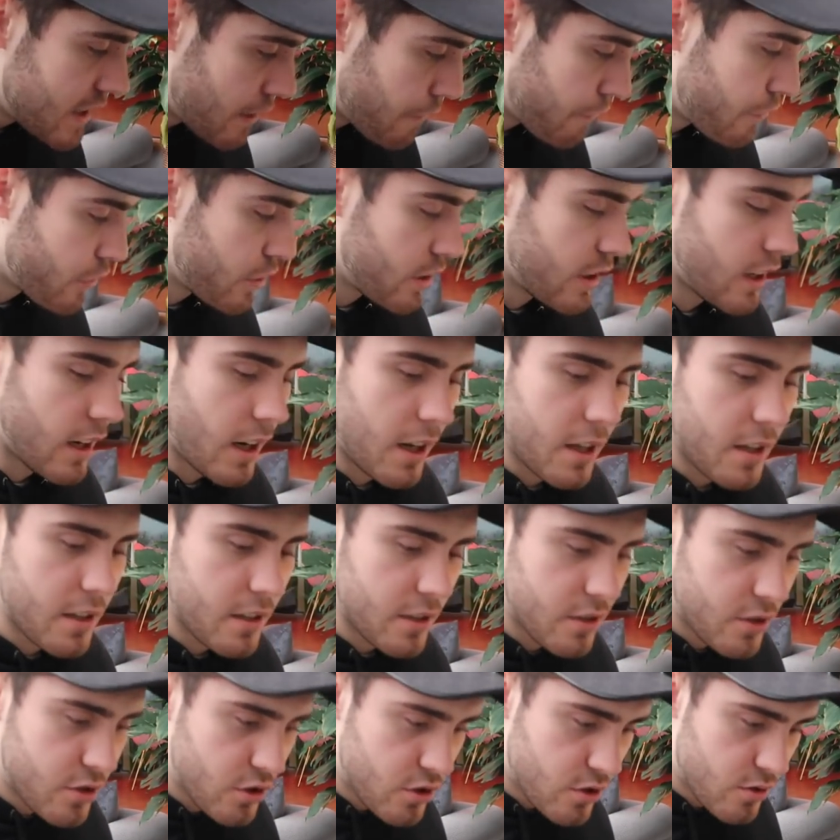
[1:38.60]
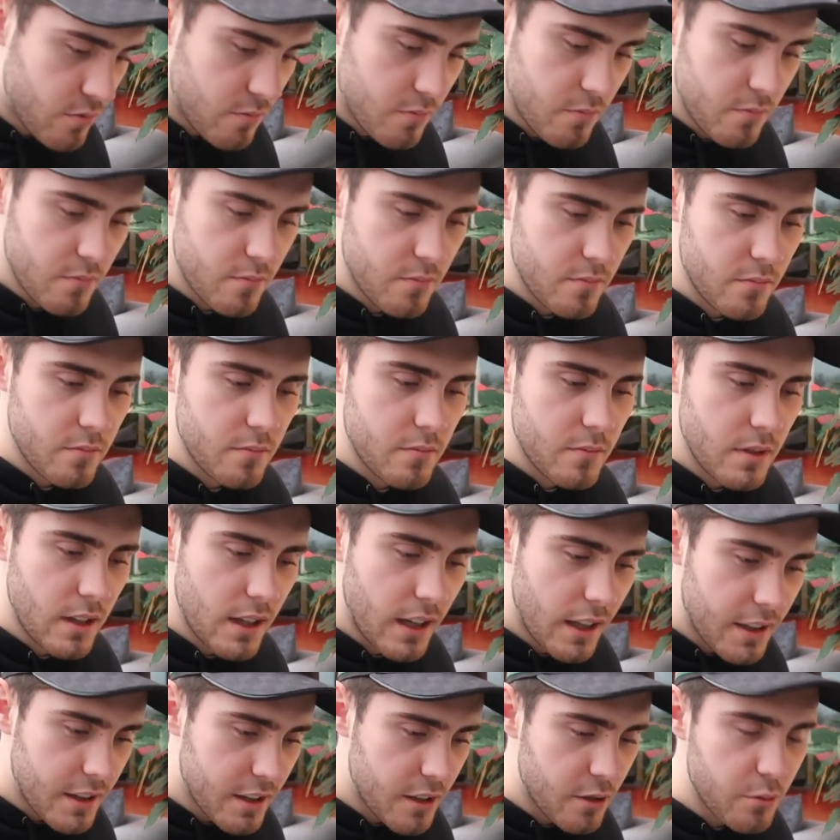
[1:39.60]
different, like,
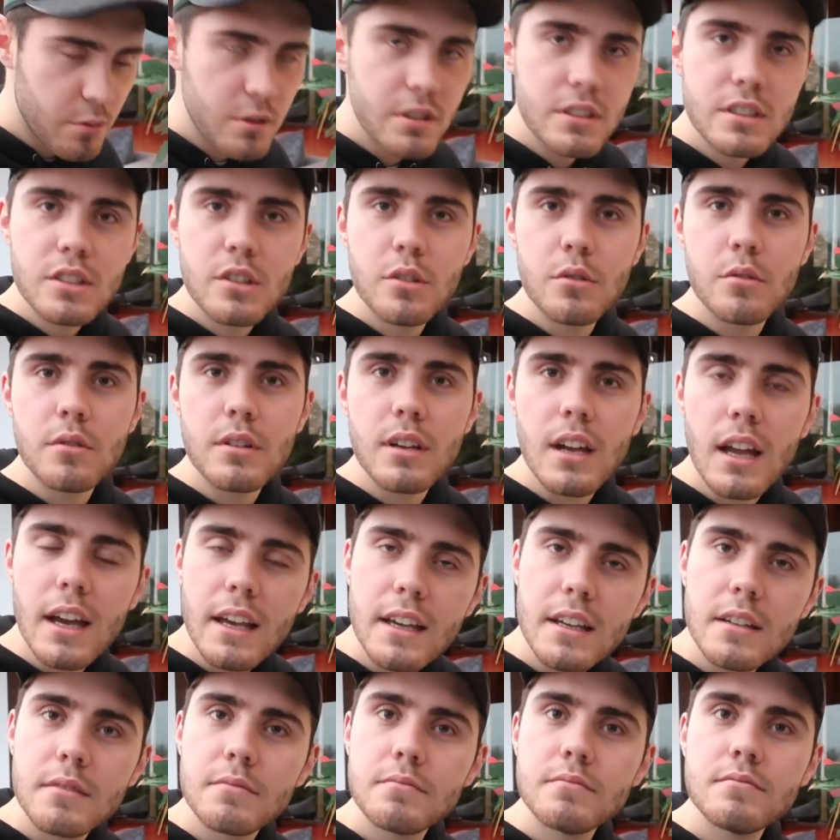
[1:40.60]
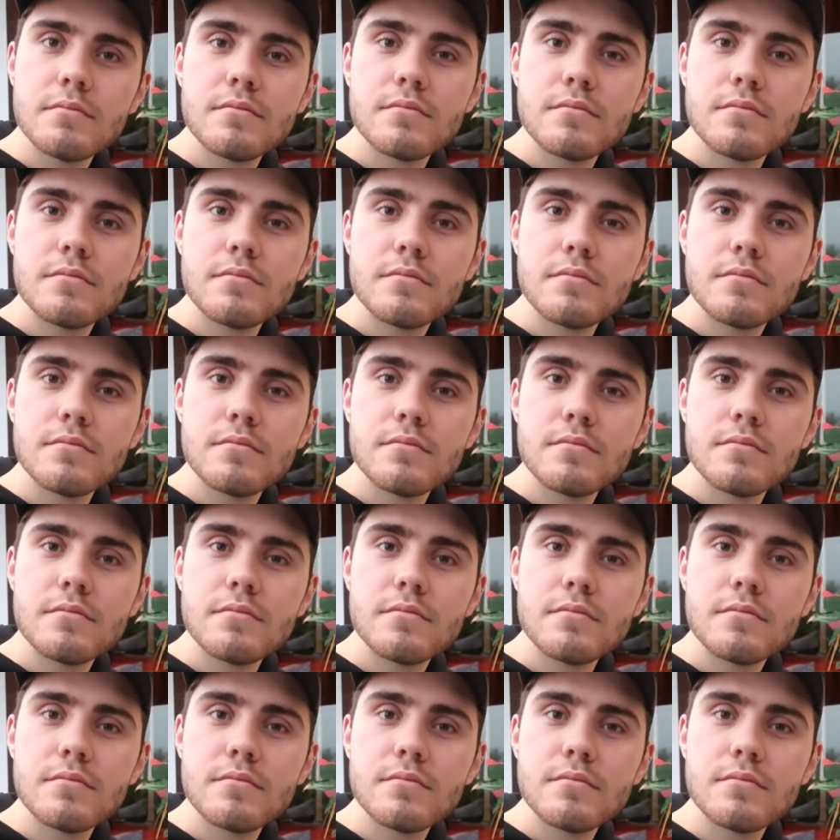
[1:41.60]
I don't know what it's called, like